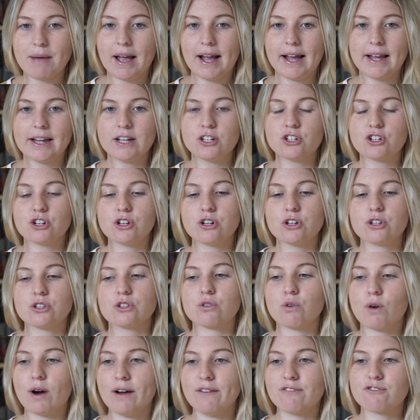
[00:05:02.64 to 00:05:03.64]
pages,
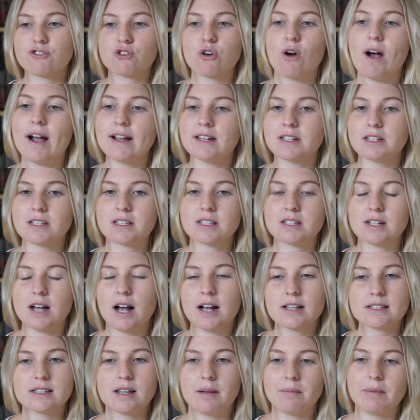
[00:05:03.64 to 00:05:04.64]
or I've tried to
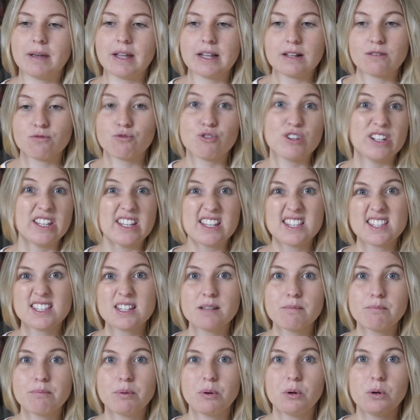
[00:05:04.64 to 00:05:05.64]
start something really
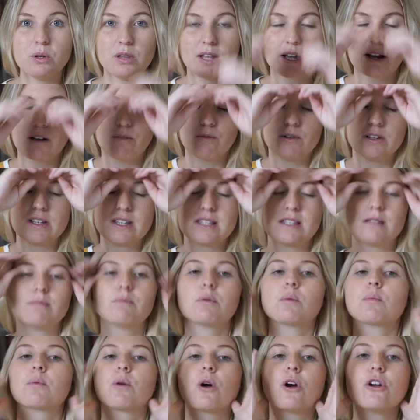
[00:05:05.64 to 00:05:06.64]
simple, like a really
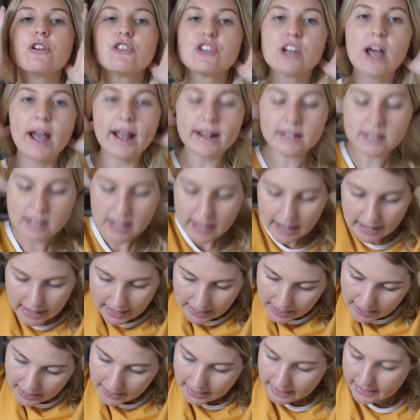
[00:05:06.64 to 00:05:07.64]
simple project,
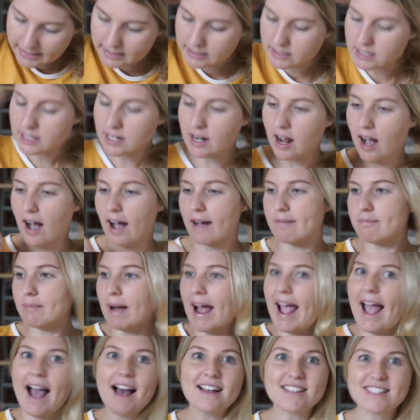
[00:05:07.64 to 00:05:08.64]
and my
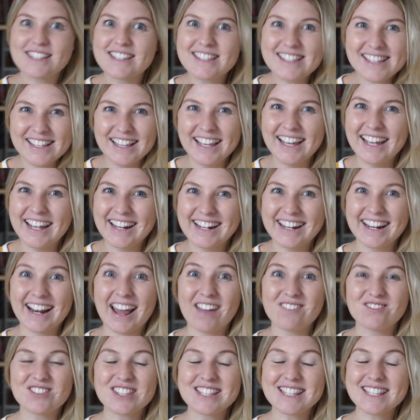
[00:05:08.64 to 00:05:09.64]
house is clean and
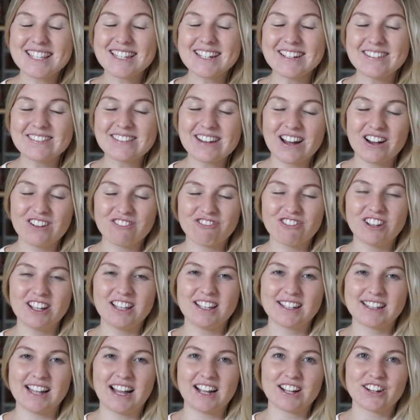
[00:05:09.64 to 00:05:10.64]
I'm still not
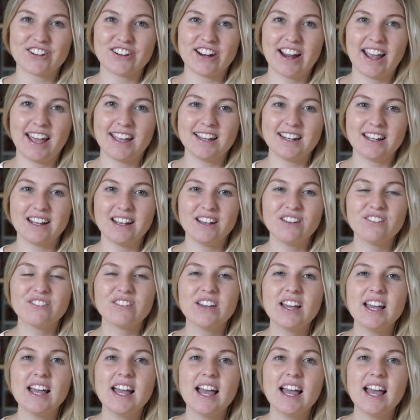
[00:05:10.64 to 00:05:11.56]
feeling that creative,